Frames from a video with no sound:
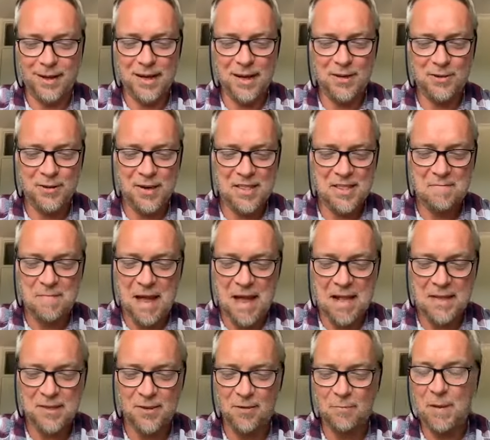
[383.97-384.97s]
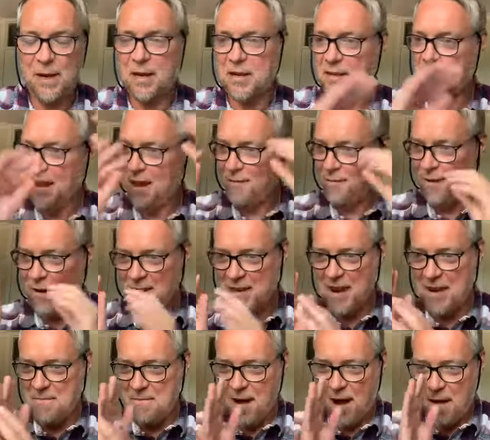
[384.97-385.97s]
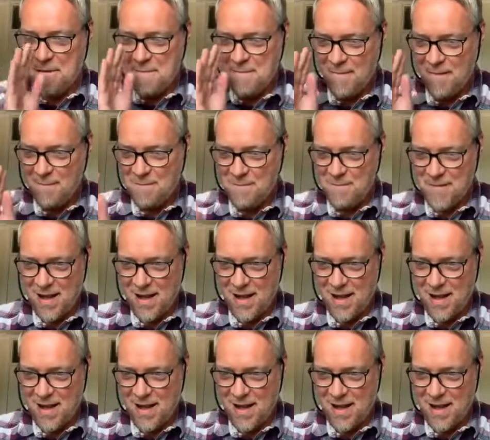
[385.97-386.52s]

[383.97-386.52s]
and I treat them hands off because I find I'm I'm